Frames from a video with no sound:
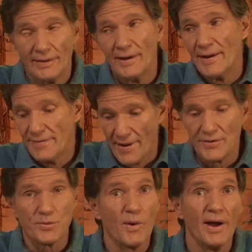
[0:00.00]
And
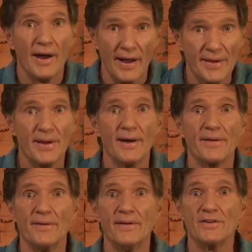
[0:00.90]
that's why I
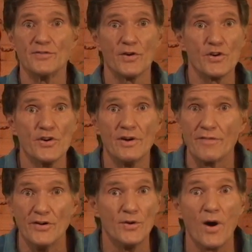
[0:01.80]
got this version of
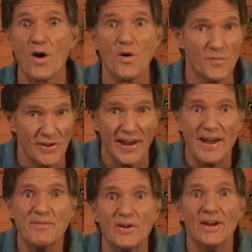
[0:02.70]
the new home
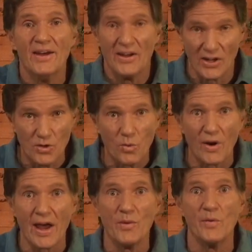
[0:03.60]
game and
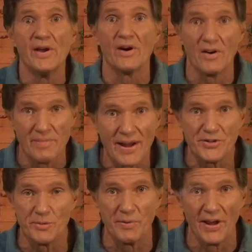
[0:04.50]
why we are
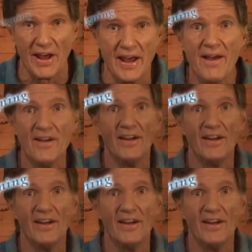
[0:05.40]
about to play